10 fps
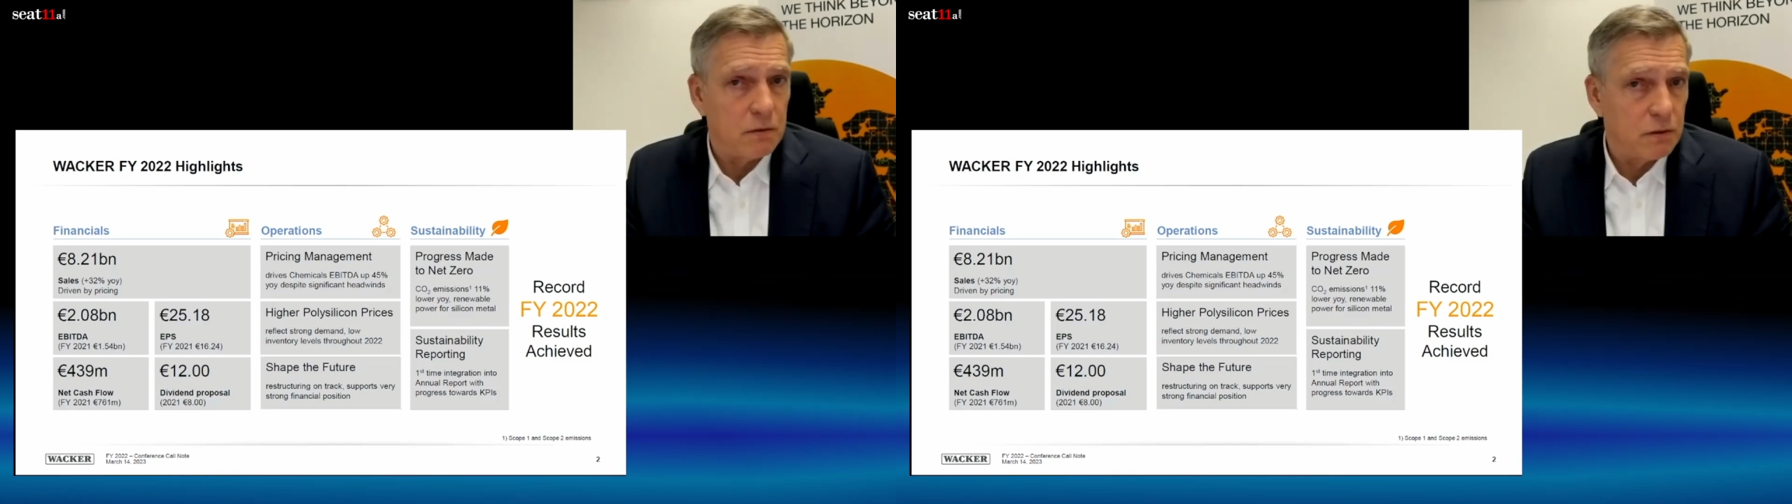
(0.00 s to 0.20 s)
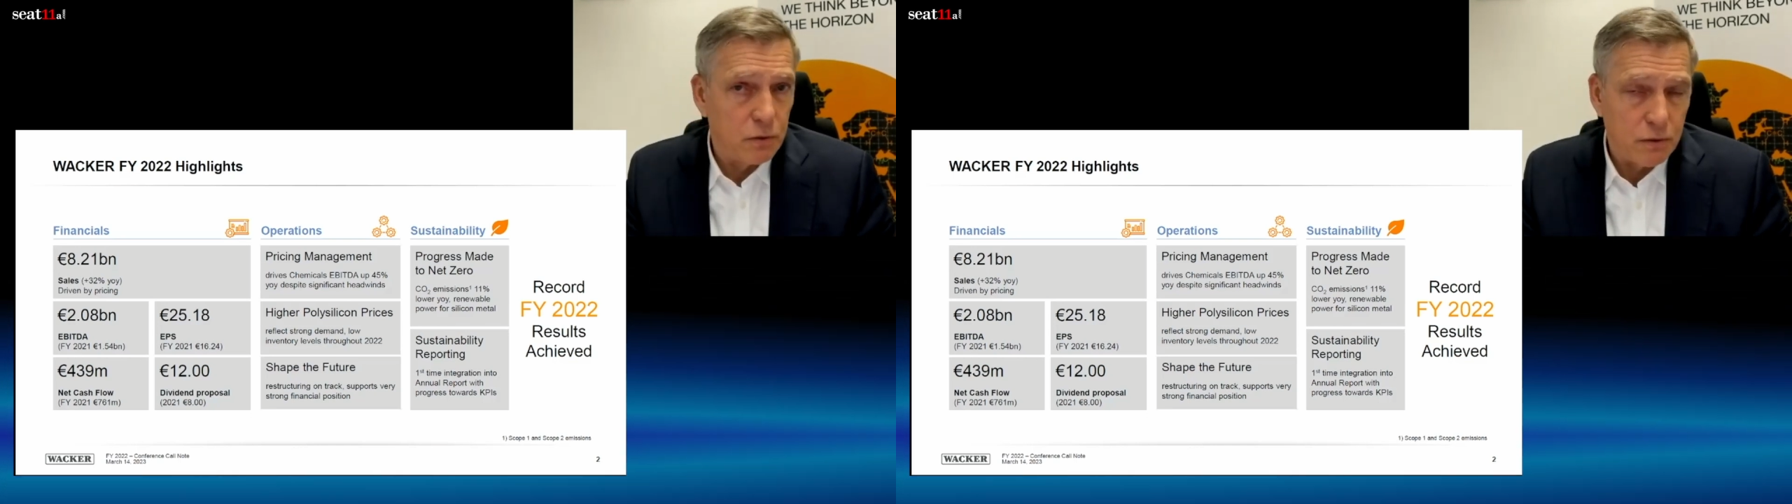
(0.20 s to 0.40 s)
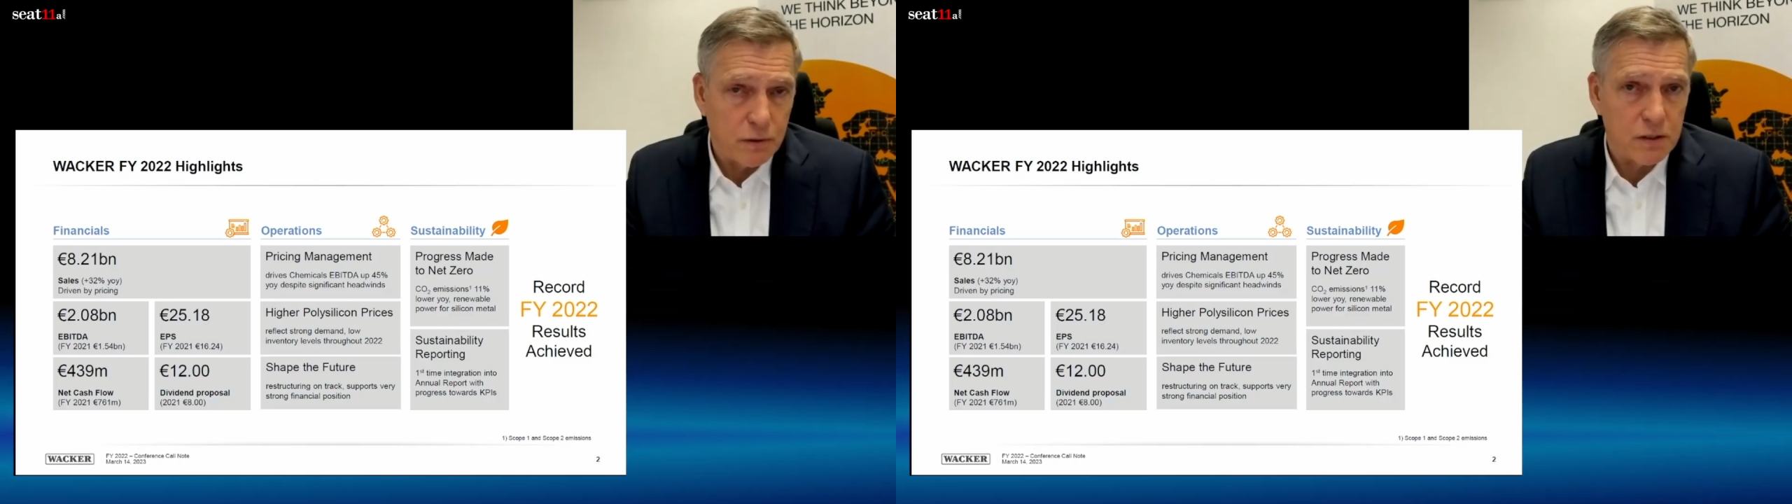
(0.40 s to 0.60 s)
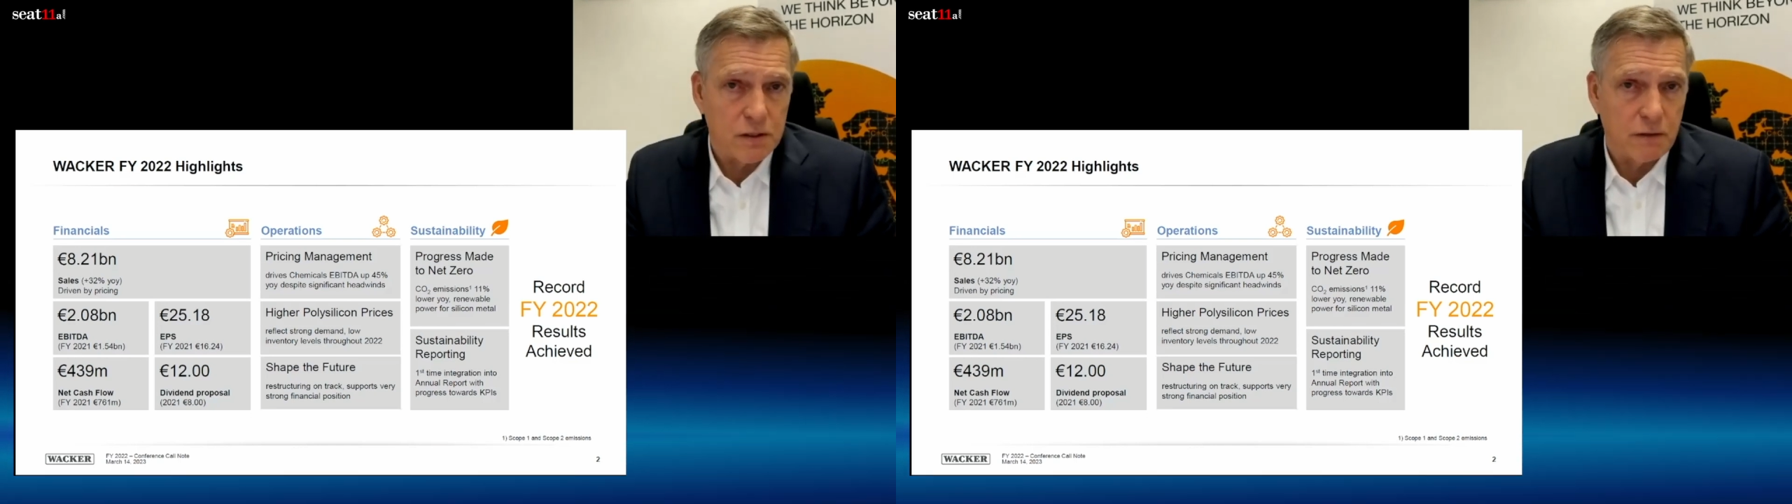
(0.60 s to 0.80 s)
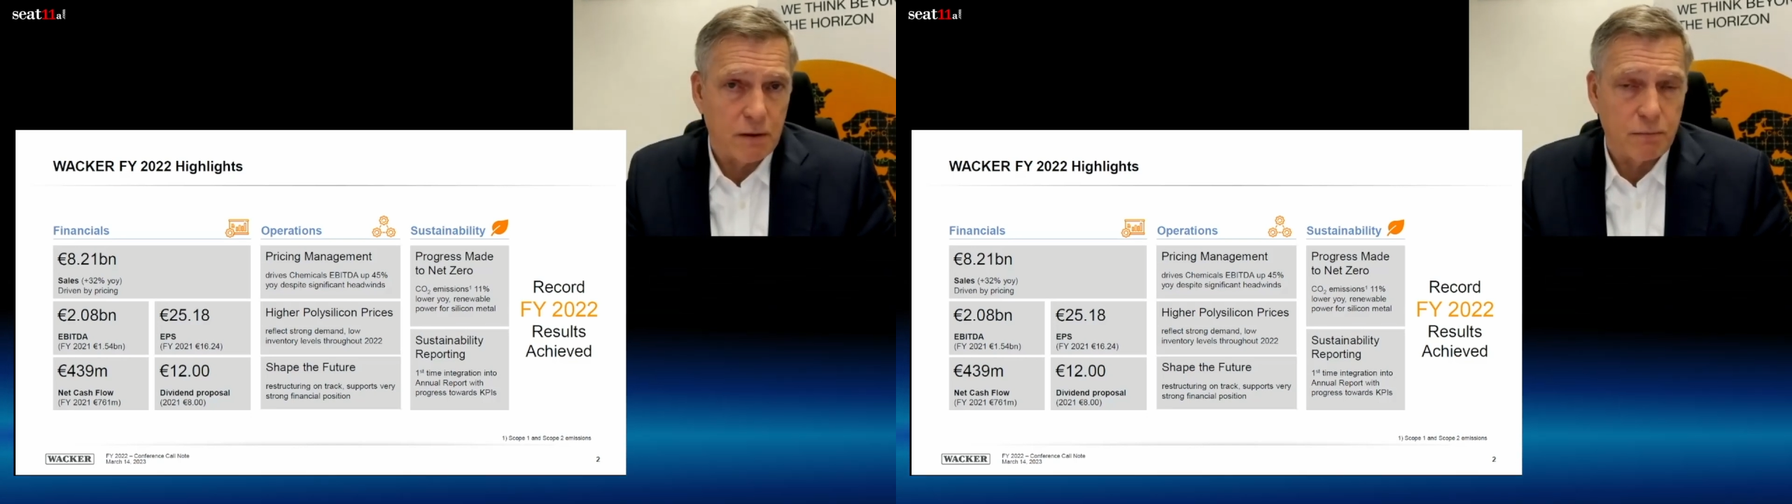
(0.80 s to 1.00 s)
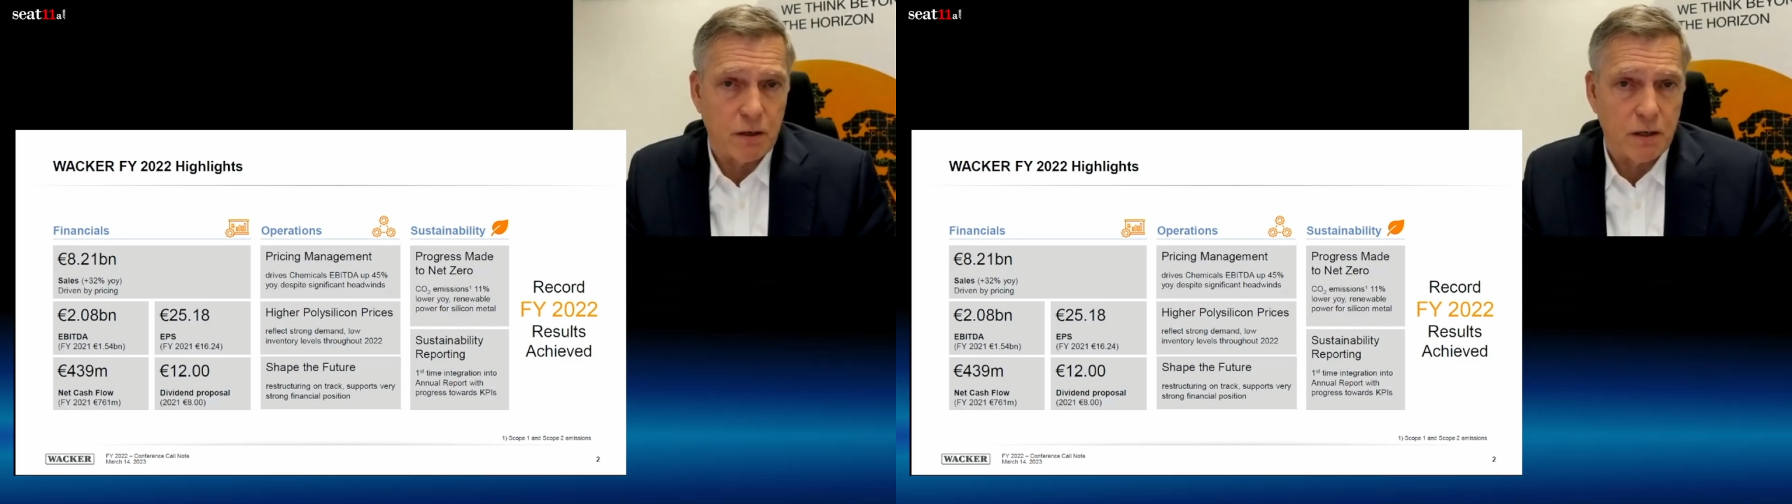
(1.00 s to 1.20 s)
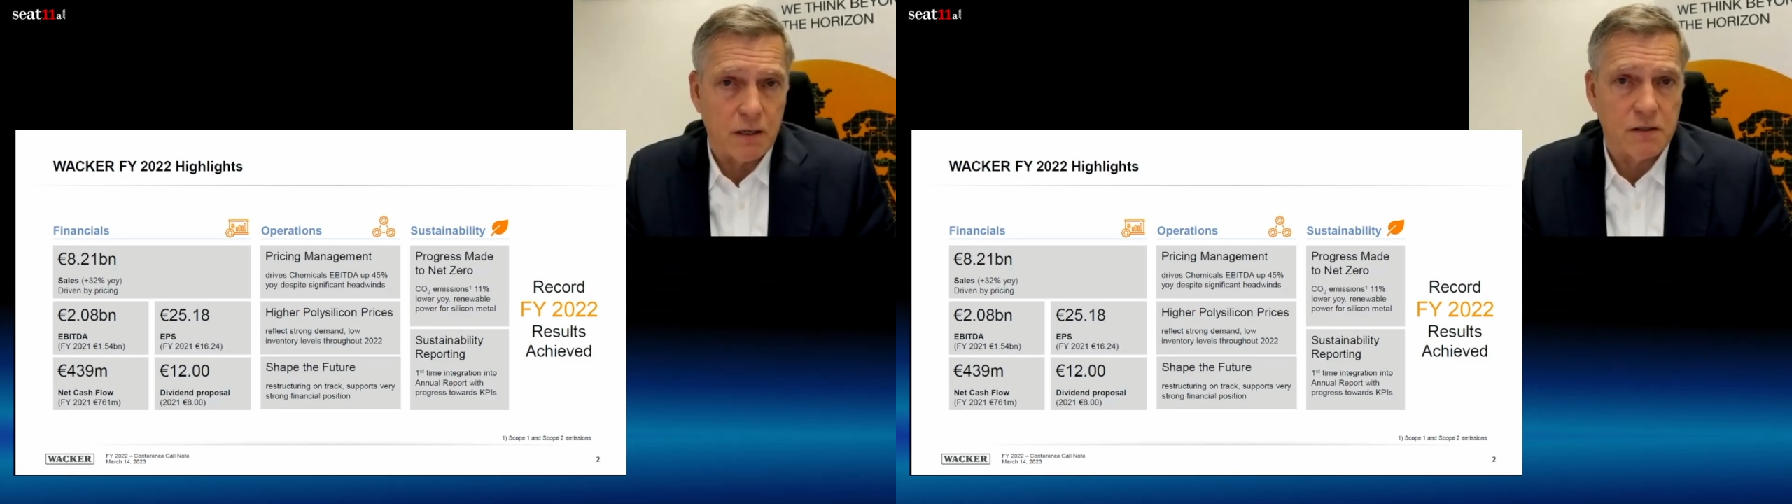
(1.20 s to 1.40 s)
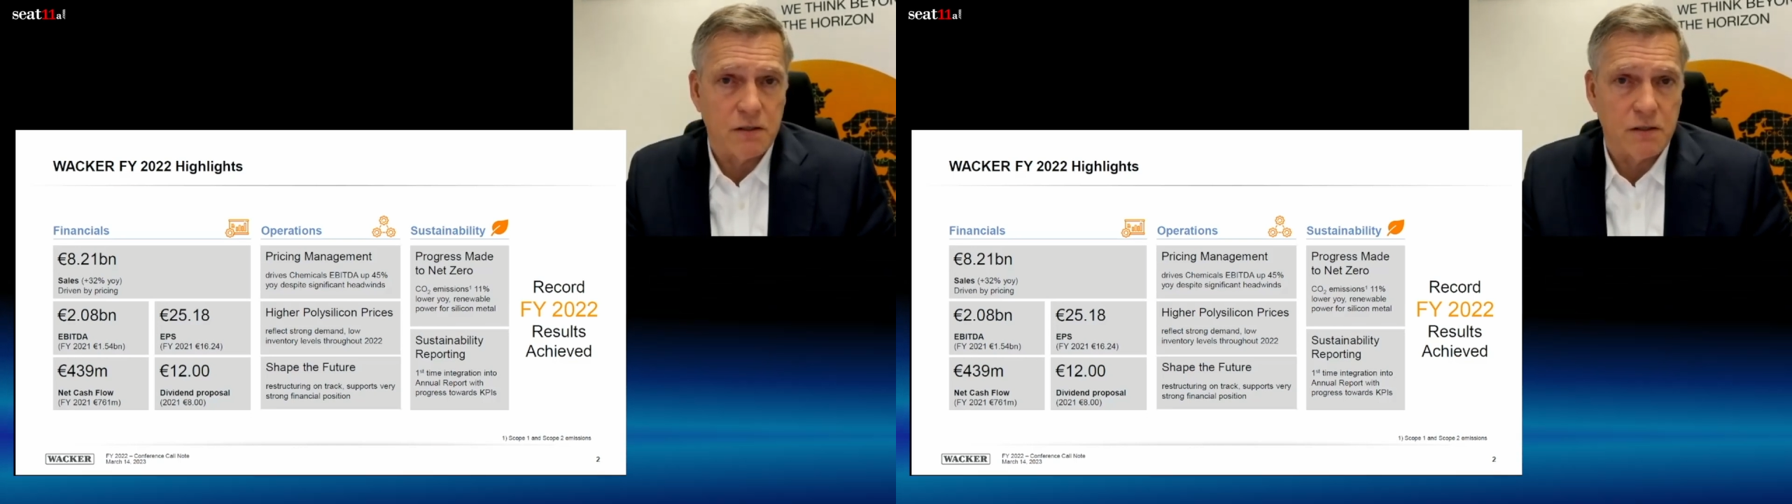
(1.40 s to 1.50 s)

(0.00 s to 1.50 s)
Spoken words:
2/3 of our products